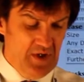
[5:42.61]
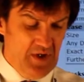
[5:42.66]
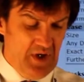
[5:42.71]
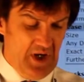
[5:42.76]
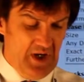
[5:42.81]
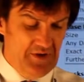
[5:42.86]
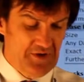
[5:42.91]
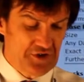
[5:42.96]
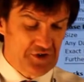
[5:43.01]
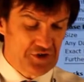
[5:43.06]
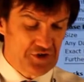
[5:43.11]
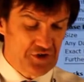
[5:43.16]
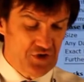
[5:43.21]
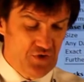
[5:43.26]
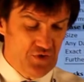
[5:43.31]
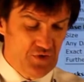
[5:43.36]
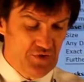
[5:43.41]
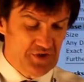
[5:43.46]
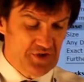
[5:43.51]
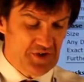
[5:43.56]
that
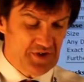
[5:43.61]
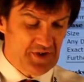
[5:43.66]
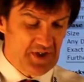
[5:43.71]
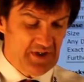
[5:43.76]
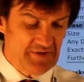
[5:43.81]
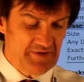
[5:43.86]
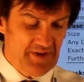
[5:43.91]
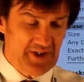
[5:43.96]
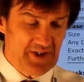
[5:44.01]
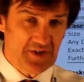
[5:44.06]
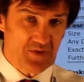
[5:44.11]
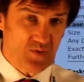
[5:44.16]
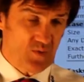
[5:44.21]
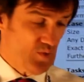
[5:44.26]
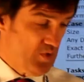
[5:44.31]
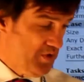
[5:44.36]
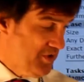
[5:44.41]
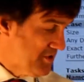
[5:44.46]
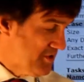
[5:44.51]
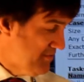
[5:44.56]
shows that the event
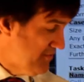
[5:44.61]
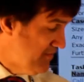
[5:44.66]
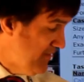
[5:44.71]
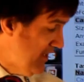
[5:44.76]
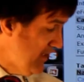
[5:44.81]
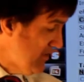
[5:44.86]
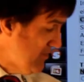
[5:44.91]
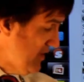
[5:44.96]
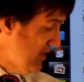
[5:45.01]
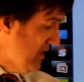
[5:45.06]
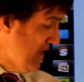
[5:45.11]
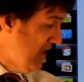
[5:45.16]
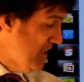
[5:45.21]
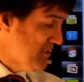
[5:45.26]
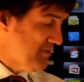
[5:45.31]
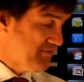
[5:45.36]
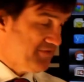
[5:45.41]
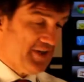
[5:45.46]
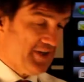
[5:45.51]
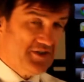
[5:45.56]
was in fact
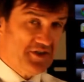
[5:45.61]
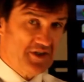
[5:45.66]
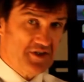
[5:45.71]
reclassified.